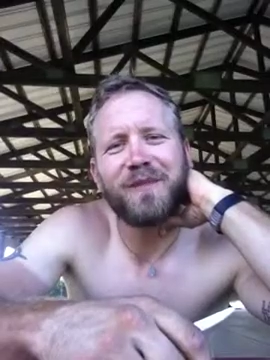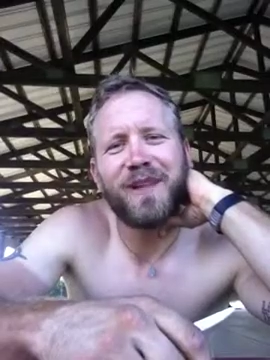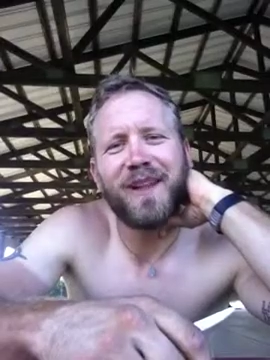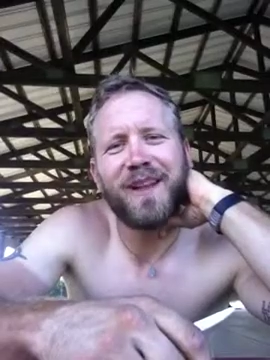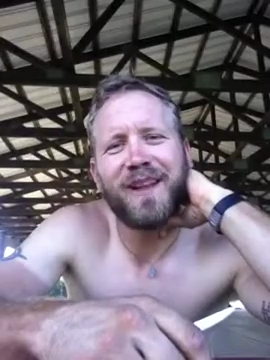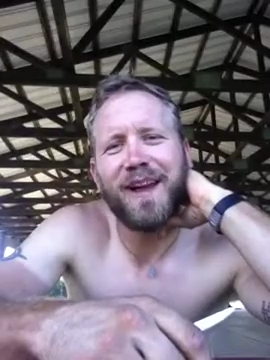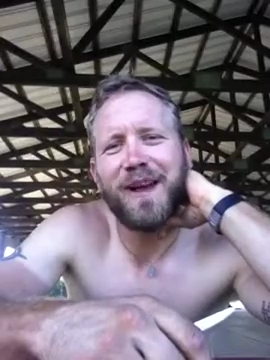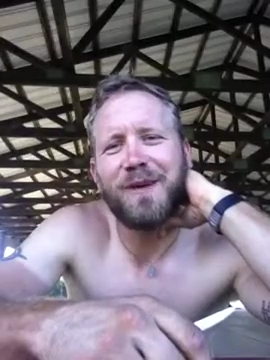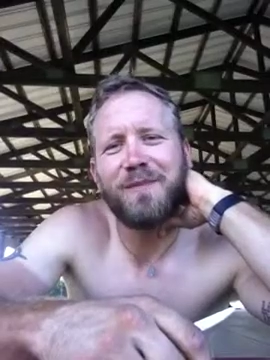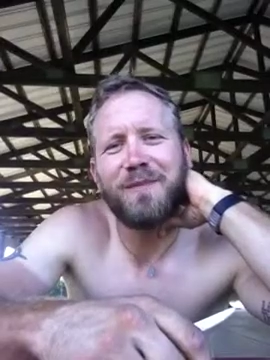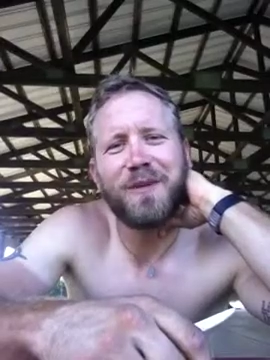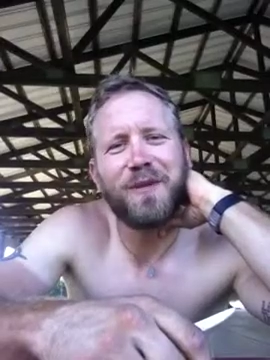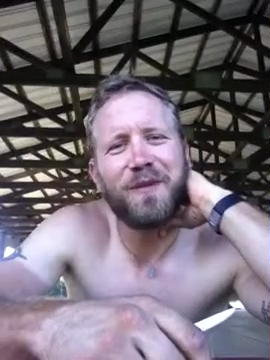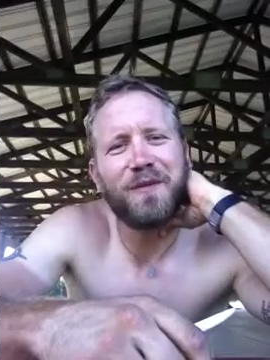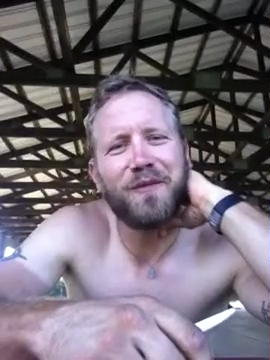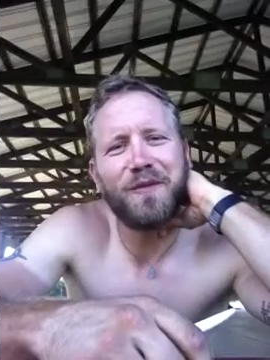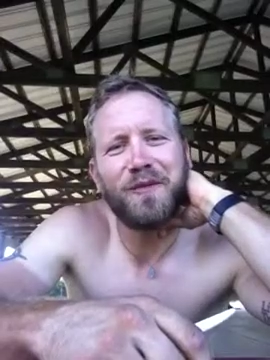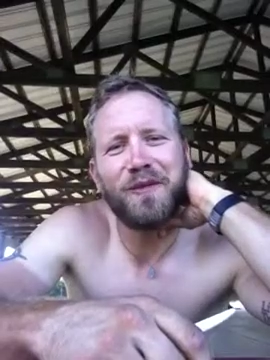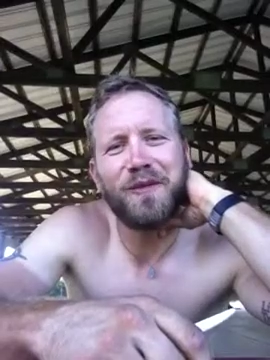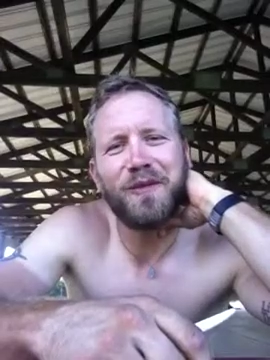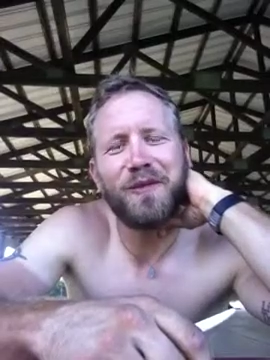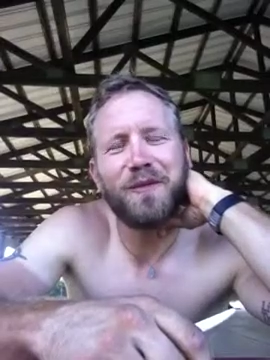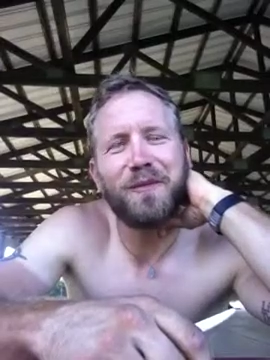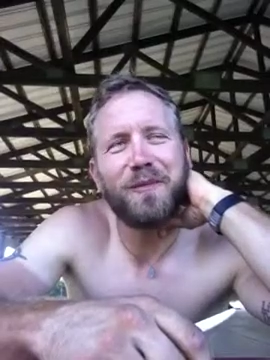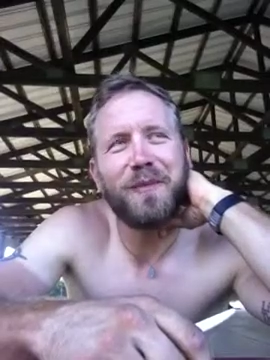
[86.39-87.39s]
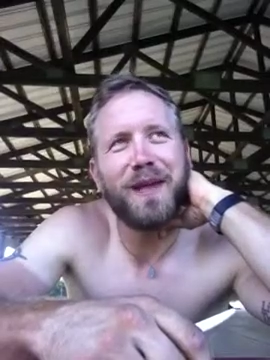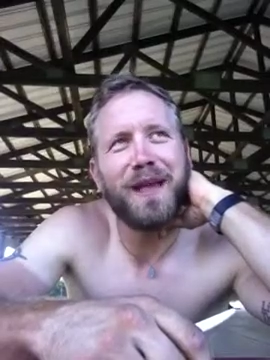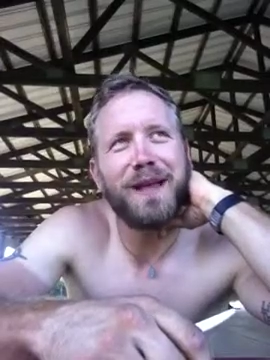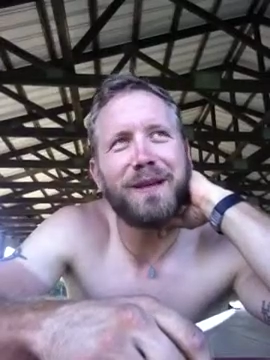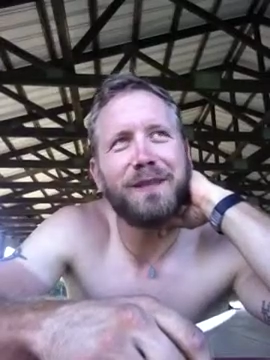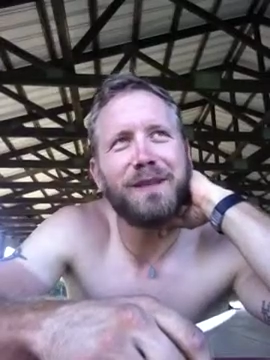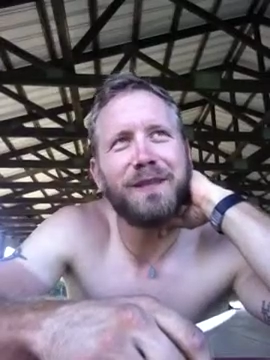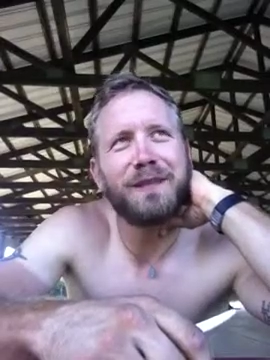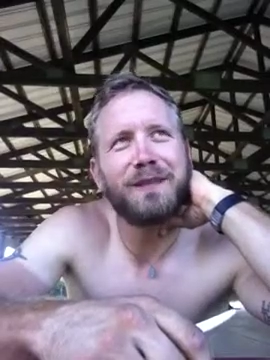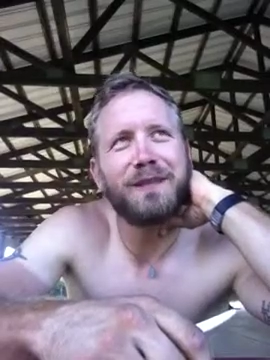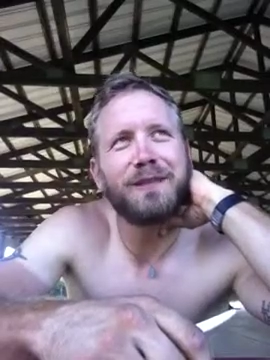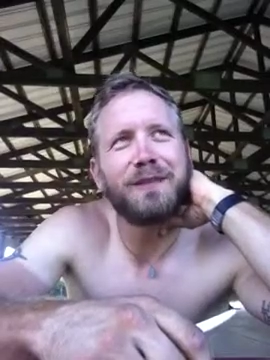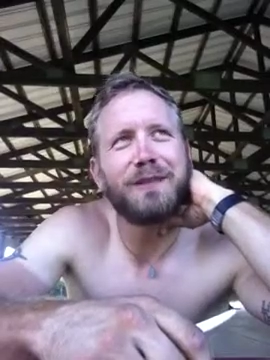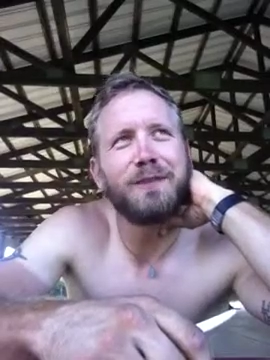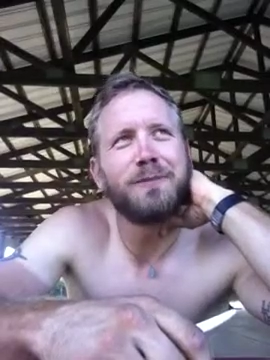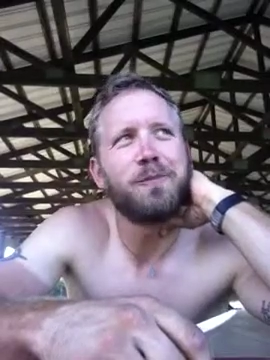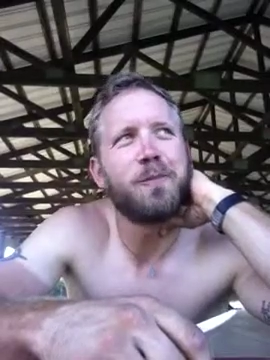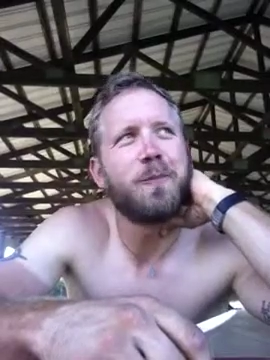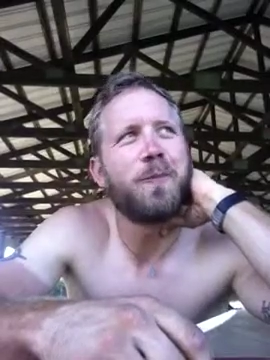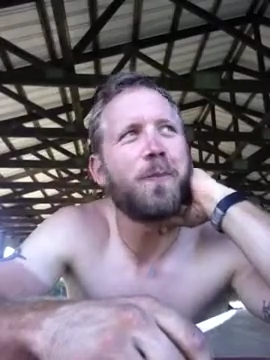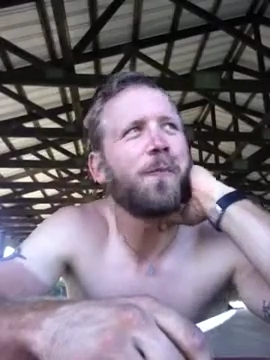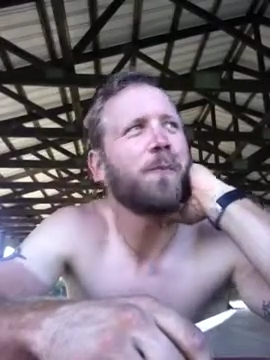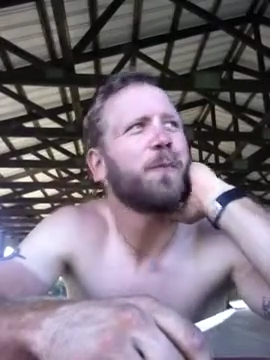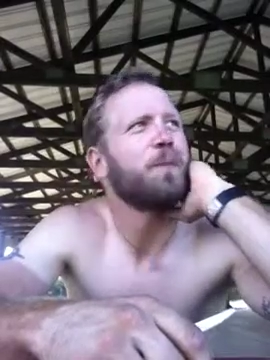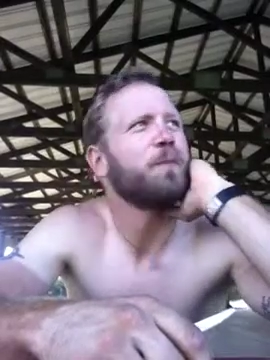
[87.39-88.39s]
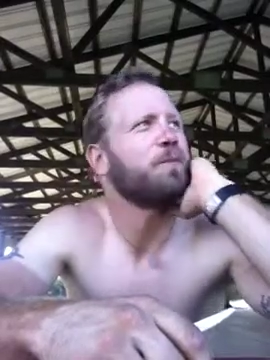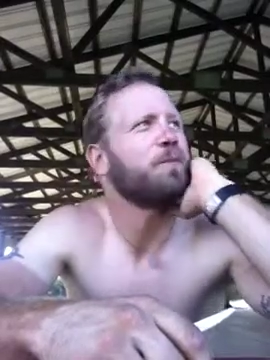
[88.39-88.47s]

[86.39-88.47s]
We've got beautiful little babies, and